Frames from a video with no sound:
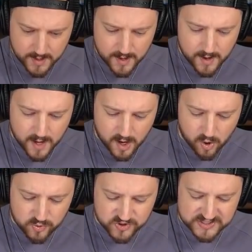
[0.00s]

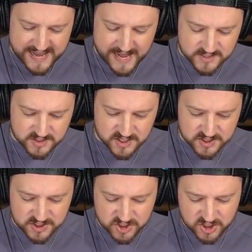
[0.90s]
Oh, that's
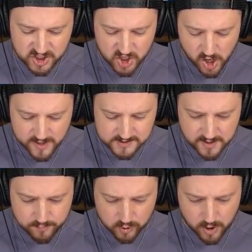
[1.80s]

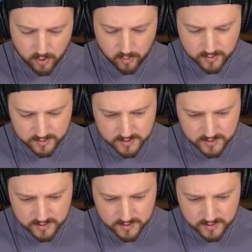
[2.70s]
disgusting, bro.